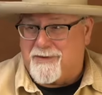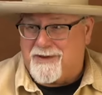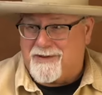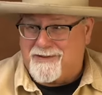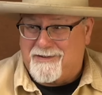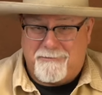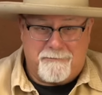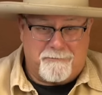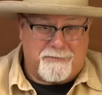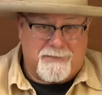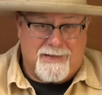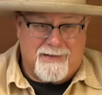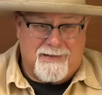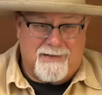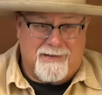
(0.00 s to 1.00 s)
And
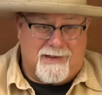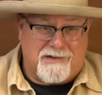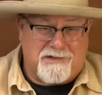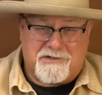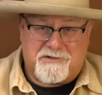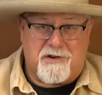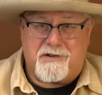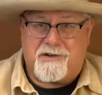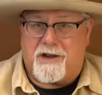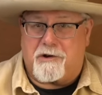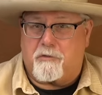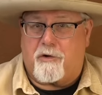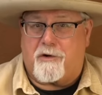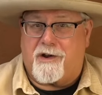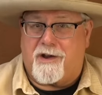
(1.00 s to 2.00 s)
I just couldn't get a
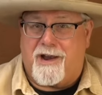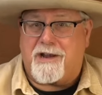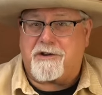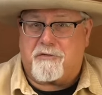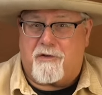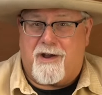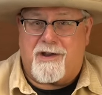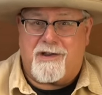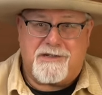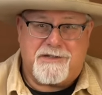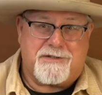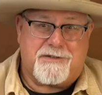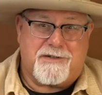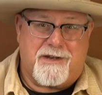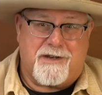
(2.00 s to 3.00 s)
word in
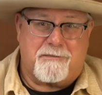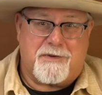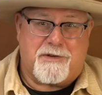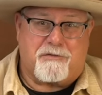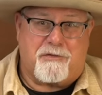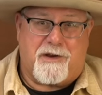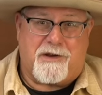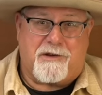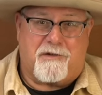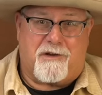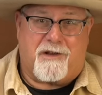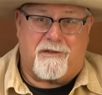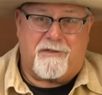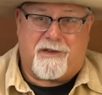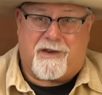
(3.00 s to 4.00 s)
edgewise between
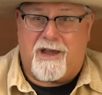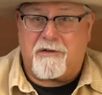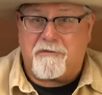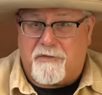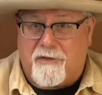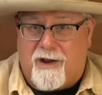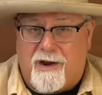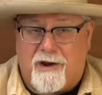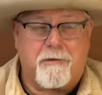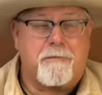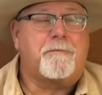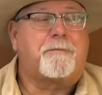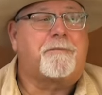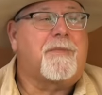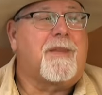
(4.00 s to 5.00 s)
all the gunfire.
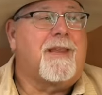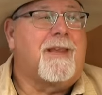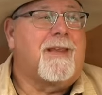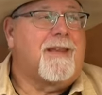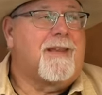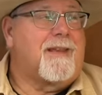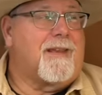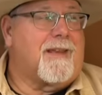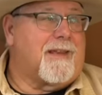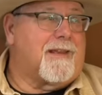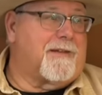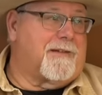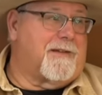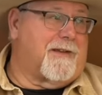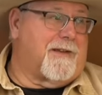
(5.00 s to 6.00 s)

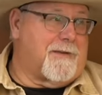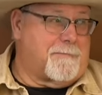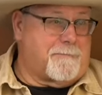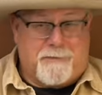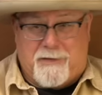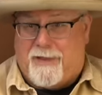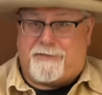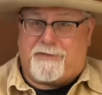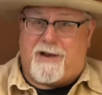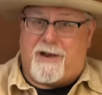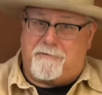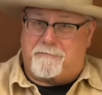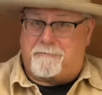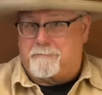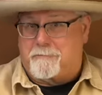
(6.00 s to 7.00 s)
And not that
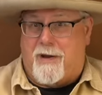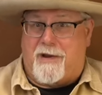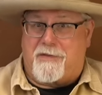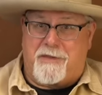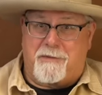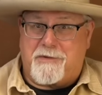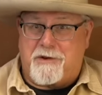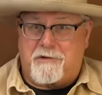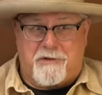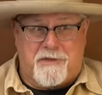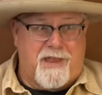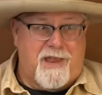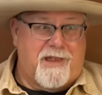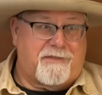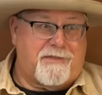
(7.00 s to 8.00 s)
I mind them doing
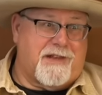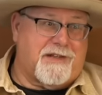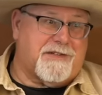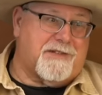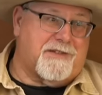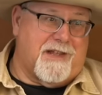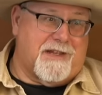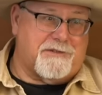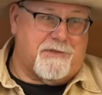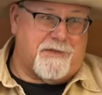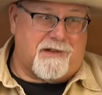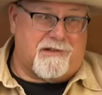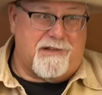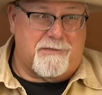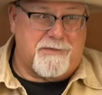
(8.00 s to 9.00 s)
that. That's what
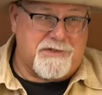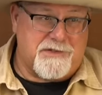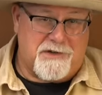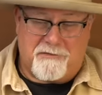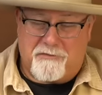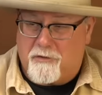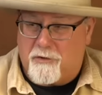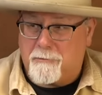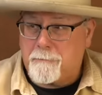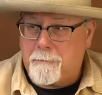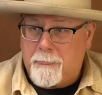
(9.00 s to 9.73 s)
the club is there for.